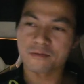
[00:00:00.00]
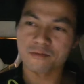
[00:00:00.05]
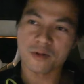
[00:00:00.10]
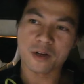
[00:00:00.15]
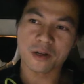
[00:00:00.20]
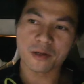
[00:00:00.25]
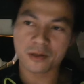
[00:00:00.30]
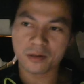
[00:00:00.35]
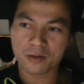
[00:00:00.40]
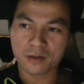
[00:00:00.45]

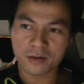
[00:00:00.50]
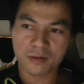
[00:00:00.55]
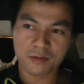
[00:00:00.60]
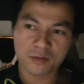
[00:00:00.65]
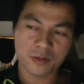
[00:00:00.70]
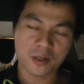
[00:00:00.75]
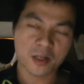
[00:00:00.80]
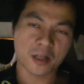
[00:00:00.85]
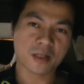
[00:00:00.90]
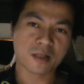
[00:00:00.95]
well,
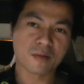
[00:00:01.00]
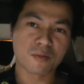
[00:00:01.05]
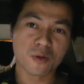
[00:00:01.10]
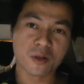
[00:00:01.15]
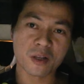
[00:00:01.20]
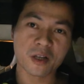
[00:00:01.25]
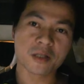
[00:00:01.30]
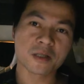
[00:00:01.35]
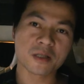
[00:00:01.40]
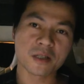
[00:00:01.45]
the Tesla
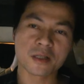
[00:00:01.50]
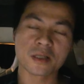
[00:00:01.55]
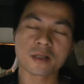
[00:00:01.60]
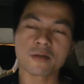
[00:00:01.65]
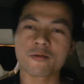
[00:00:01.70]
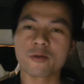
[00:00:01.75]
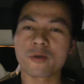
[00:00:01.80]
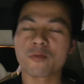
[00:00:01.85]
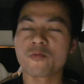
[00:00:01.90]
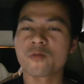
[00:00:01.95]
Model S is
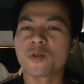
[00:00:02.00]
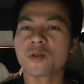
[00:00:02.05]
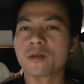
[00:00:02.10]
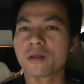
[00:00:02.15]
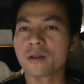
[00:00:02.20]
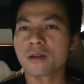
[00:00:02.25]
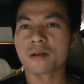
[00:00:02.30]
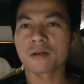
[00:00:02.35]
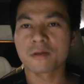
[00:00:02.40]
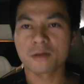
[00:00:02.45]
equipped with
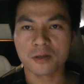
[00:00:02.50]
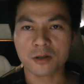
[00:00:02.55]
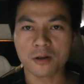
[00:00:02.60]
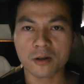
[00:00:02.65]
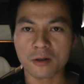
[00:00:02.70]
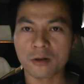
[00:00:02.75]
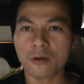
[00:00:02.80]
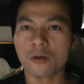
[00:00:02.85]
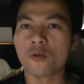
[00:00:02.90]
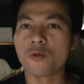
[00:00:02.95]
uh, it's
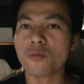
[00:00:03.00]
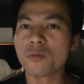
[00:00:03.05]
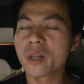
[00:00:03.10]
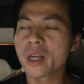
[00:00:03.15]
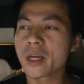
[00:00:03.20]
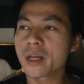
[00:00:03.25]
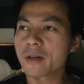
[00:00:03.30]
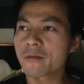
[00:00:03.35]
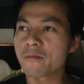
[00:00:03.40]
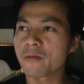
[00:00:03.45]
called
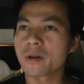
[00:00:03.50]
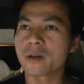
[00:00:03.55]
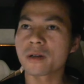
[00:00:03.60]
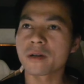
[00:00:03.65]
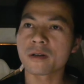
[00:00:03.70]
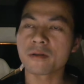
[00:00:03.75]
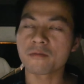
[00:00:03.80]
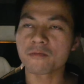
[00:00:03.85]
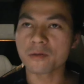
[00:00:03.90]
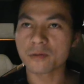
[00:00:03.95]
HomeLink, where
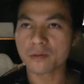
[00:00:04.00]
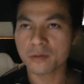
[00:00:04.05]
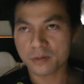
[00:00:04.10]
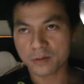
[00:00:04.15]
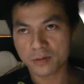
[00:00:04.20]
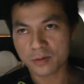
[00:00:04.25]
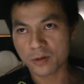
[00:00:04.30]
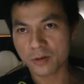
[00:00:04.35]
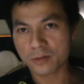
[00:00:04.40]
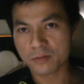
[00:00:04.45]
it will
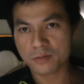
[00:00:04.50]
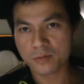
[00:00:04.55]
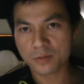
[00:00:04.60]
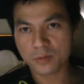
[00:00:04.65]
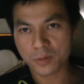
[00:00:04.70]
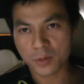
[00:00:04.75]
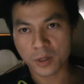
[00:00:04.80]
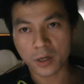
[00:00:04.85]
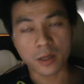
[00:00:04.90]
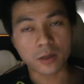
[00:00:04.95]

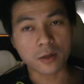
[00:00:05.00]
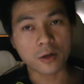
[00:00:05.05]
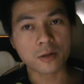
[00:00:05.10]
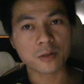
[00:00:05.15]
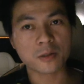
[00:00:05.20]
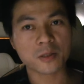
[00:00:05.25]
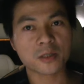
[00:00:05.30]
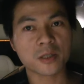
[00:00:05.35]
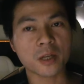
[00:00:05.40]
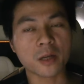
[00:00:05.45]
can
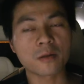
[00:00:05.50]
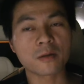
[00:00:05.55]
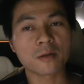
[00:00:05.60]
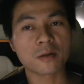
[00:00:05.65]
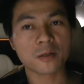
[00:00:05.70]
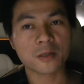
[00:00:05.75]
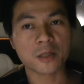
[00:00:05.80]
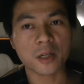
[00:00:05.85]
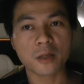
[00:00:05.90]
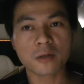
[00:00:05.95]
send
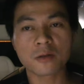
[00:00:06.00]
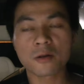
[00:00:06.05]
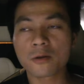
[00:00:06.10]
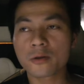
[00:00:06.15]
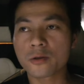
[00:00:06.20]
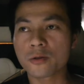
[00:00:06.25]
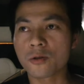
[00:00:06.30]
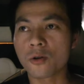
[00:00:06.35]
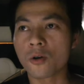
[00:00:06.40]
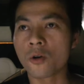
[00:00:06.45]
a signal
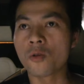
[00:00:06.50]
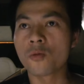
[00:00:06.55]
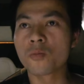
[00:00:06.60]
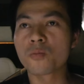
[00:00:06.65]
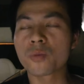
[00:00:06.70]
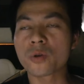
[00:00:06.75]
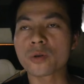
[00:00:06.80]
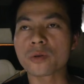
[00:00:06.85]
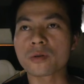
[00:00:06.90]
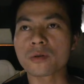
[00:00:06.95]
to
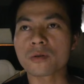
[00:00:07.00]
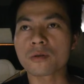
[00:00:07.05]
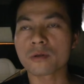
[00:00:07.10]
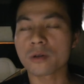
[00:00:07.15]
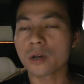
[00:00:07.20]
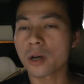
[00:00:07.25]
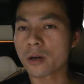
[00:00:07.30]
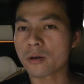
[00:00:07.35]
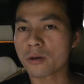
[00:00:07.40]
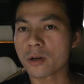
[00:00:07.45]
open your
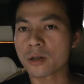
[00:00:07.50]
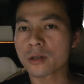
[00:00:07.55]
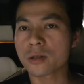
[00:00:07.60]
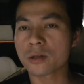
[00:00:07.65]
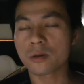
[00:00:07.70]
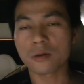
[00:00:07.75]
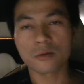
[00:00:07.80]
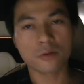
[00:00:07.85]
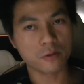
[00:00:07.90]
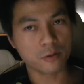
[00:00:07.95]
garage
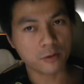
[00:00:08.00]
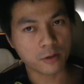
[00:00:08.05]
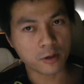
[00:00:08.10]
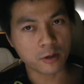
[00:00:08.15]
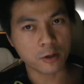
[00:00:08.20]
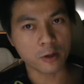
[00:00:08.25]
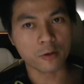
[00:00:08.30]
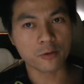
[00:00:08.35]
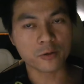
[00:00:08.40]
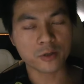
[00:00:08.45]
or
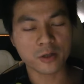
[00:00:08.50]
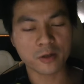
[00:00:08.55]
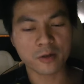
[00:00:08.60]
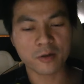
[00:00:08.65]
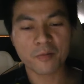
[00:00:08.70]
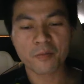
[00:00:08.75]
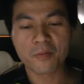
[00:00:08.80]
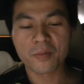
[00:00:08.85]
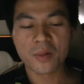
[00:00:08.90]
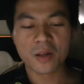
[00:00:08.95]
close
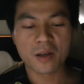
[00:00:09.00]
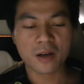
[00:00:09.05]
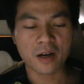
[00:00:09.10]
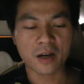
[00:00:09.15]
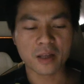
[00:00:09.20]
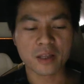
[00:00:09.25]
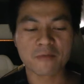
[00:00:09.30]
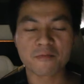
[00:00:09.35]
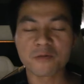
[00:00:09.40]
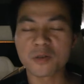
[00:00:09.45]
it,
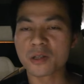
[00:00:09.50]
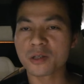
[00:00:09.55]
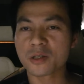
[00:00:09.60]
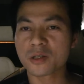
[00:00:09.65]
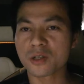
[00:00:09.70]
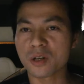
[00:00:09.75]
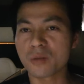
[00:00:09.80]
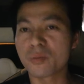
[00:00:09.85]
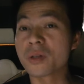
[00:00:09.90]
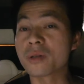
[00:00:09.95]
and then with a
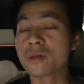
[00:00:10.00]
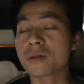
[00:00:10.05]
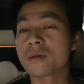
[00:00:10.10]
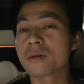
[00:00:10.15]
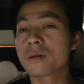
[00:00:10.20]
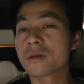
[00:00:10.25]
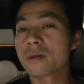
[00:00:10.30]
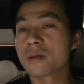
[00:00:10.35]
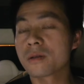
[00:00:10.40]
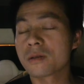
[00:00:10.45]
summon,
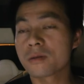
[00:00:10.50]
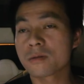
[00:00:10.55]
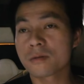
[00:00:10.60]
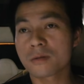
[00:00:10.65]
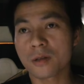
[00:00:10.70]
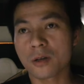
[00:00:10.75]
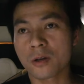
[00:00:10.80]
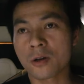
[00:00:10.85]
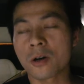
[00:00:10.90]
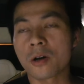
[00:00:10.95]

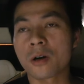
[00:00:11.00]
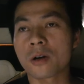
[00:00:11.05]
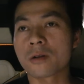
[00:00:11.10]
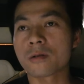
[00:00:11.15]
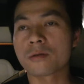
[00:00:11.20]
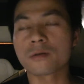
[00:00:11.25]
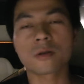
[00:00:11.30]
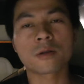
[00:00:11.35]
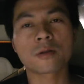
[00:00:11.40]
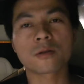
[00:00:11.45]
the
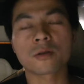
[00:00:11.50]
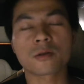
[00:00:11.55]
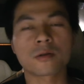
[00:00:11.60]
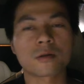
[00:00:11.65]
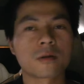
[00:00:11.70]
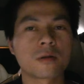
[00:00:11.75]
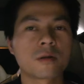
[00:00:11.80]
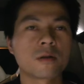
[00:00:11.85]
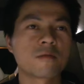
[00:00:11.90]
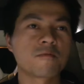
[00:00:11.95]
car, you can just,
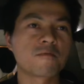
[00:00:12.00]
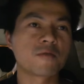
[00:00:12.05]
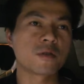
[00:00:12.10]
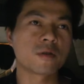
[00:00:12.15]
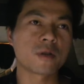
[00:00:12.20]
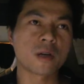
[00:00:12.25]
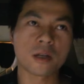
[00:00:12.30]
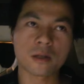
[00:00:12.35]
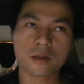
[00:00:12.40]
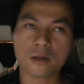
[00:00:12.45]
when
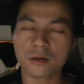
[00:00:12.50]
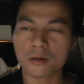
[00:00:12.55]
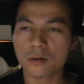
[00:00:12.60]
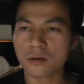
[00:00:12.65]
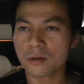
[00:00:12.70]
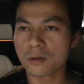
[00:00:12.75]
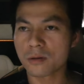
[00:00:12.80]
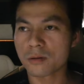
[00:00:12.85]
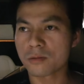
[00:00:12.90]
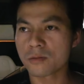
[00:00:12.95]
you enter
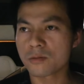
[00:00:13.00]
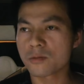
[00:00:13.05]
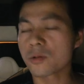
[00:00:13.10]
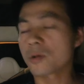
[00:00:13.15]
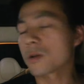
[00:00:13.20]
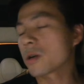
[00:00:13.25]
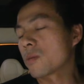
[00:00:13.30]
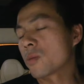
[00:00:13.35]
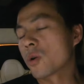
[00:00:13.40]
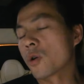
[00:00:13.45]
the, you
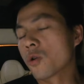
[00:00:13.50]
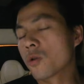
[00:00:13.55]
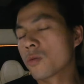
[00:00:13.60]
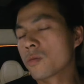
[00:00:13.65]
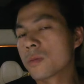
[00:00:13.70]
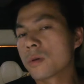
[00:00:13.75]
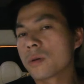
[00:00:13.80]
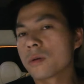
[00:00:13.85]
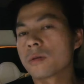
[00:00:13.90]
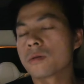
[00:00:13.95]
come
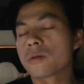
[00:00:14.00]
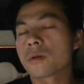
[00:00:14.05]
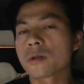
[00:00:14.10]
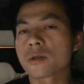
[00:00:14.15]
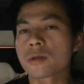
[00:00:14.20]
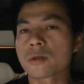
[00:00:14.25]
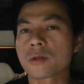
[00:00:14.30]
home, you can